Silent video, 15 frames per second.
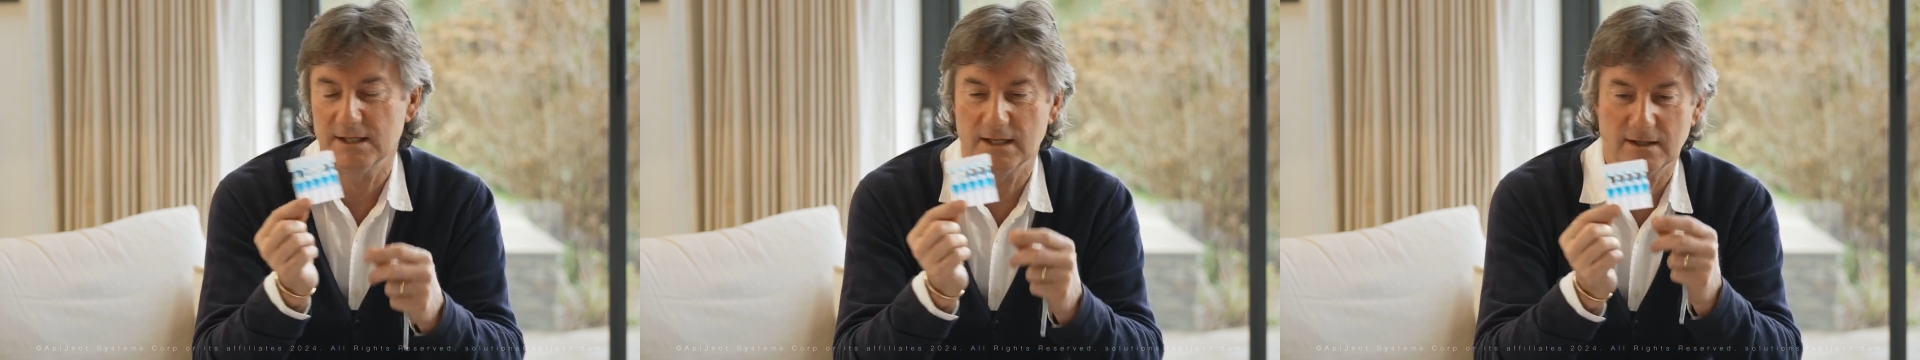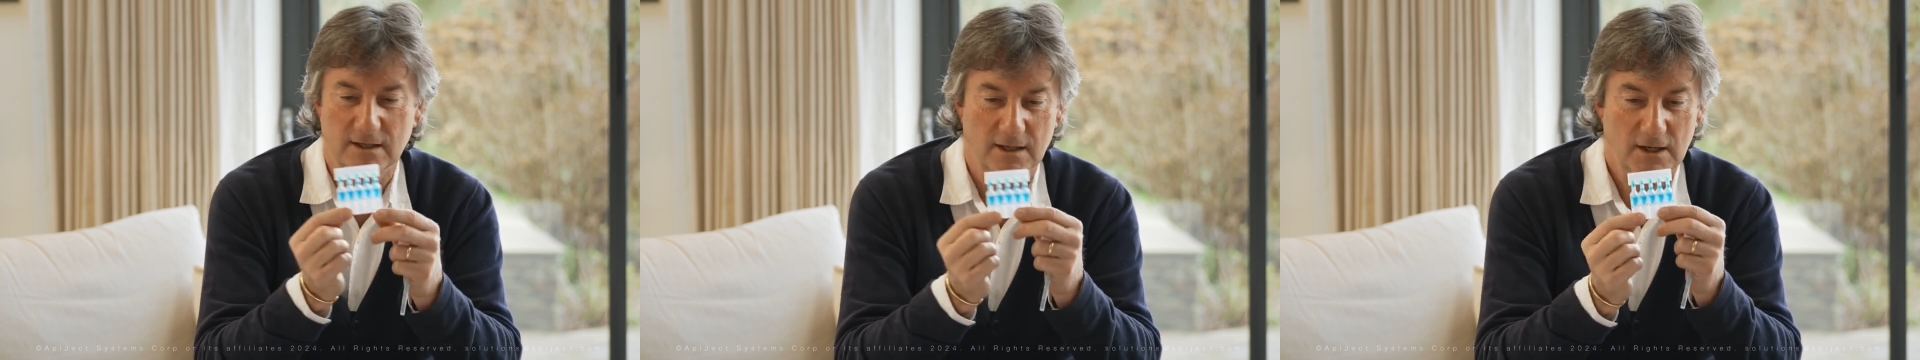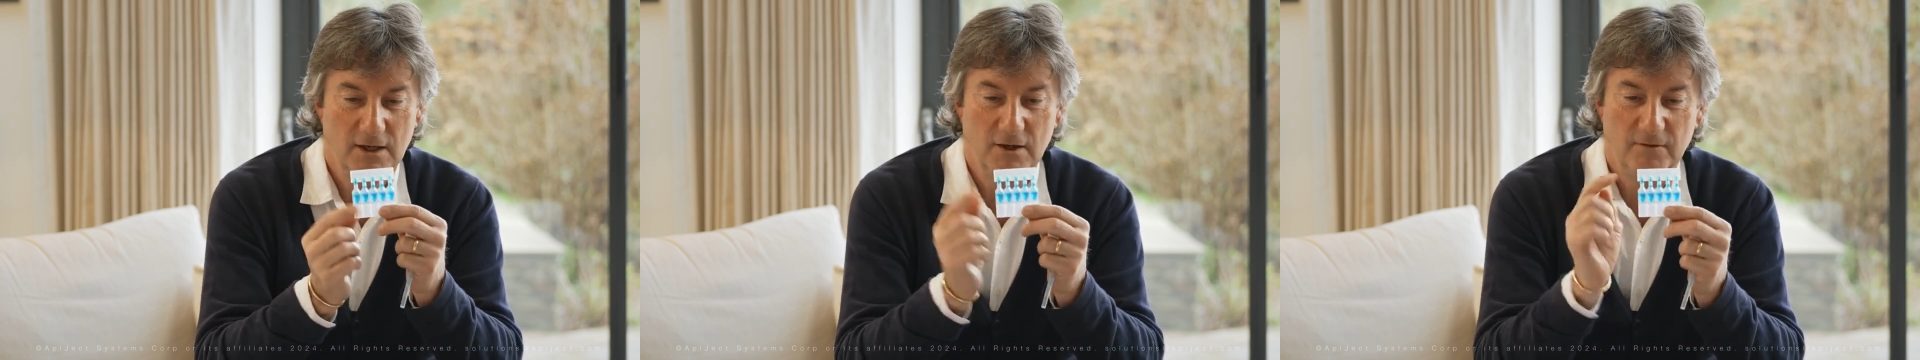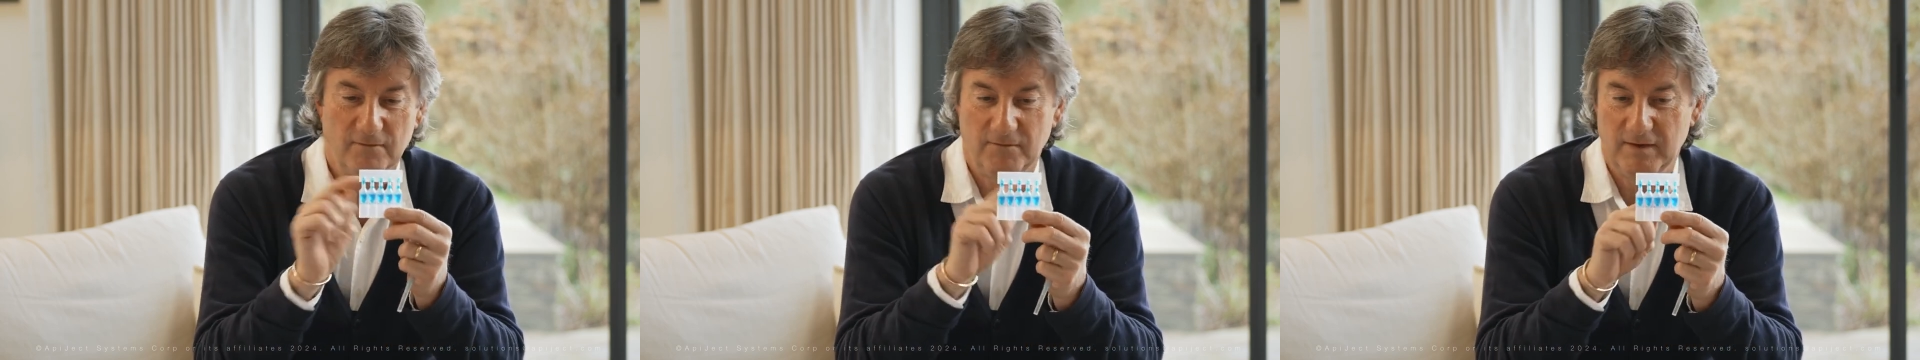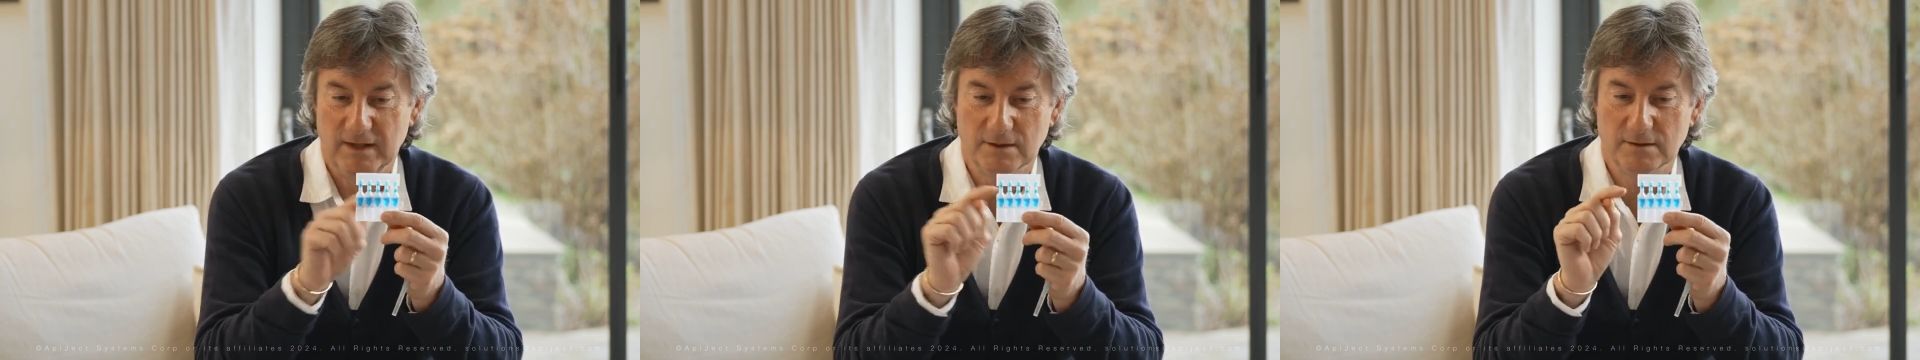It
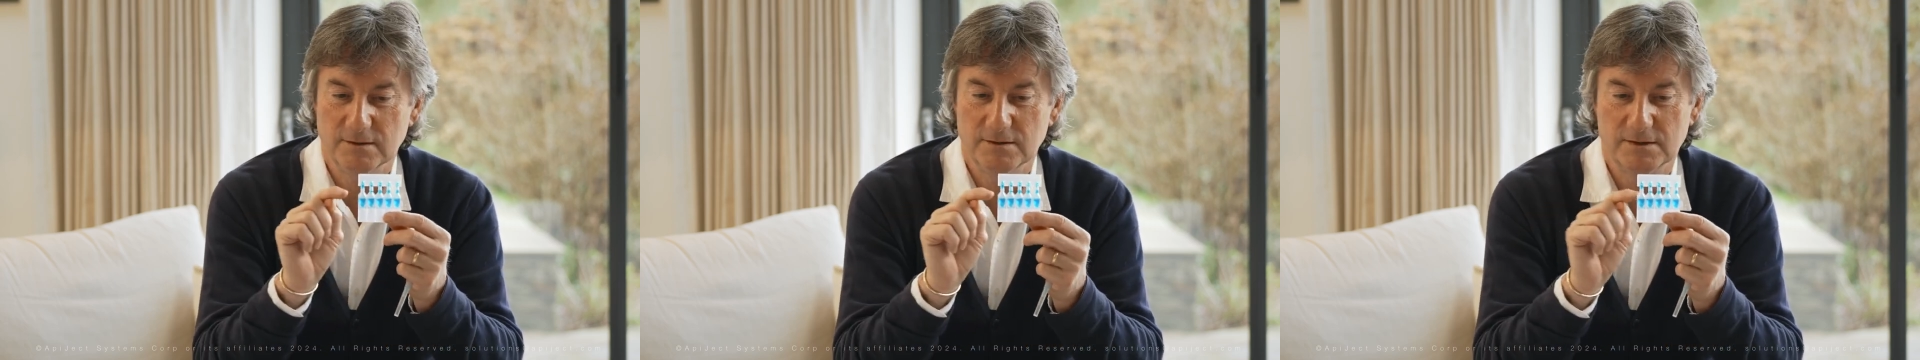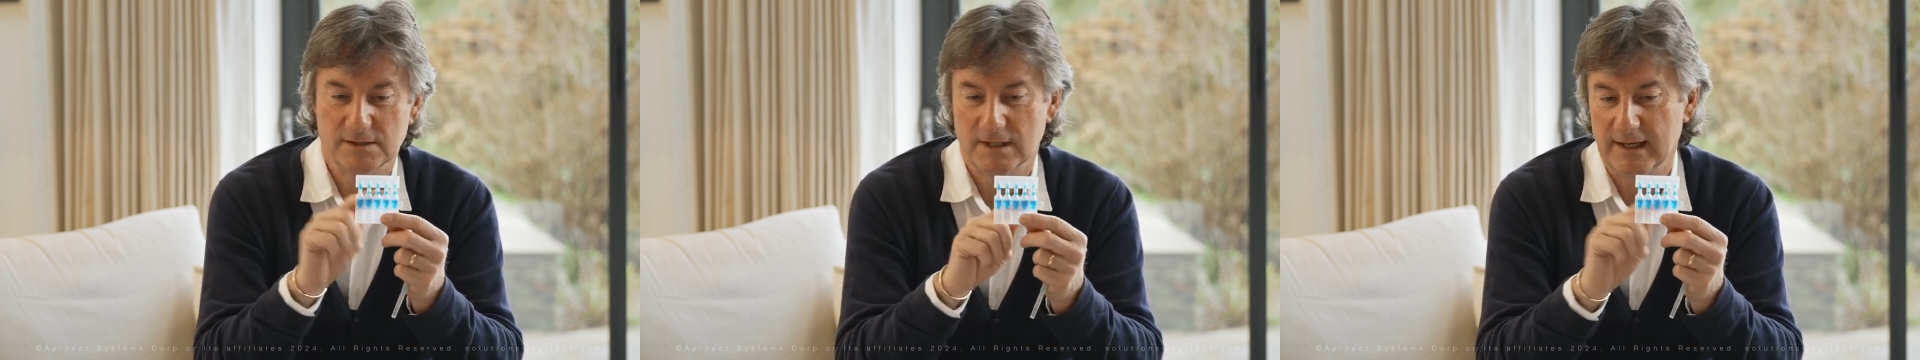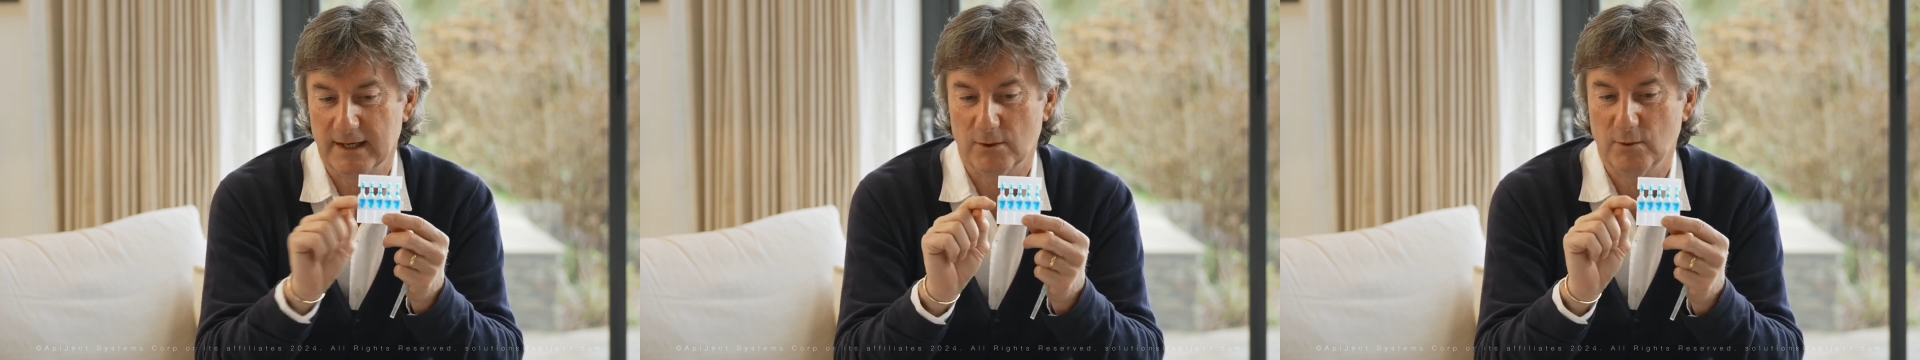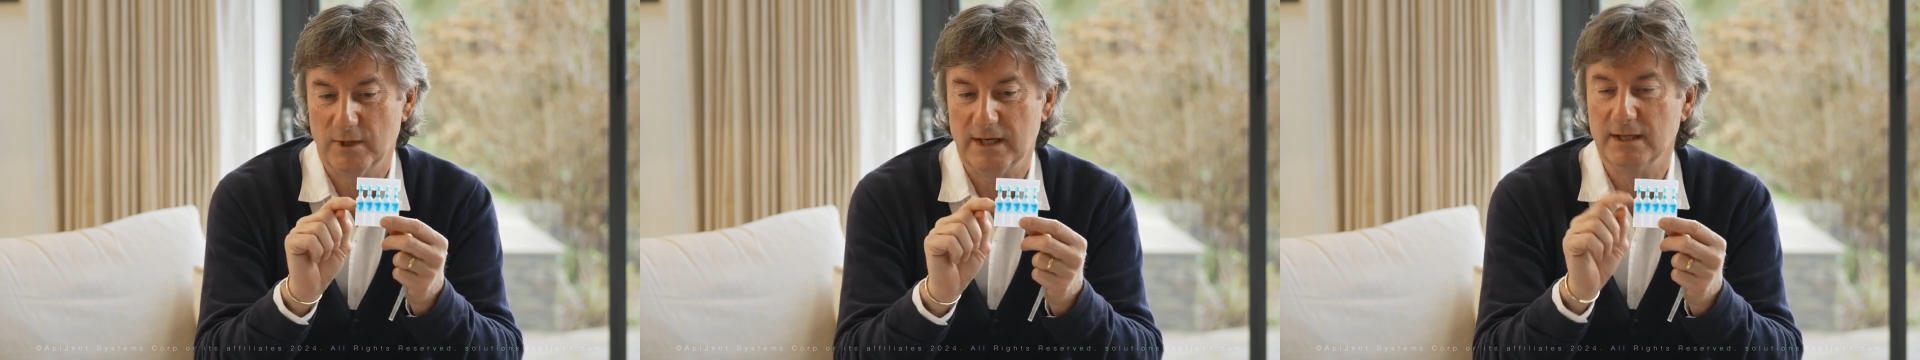fills liquid